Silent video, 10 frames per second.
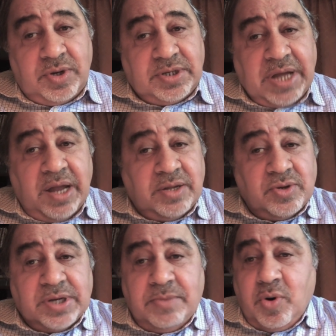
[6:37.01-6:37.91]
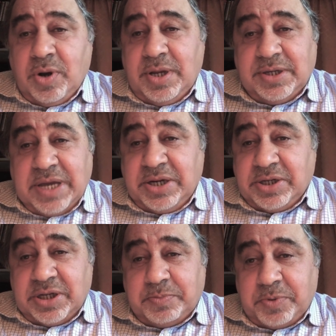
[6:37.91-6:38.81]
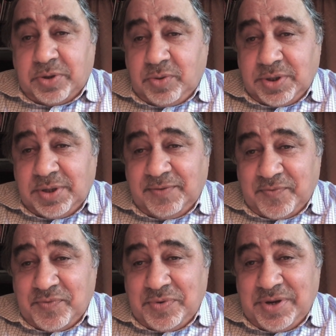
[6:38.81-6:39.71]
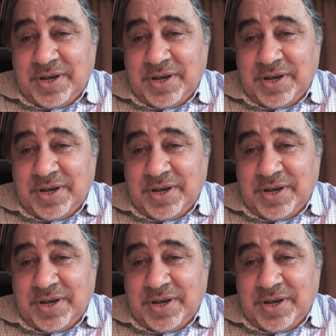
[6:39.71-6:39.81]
is tied to some organization that's producing the food.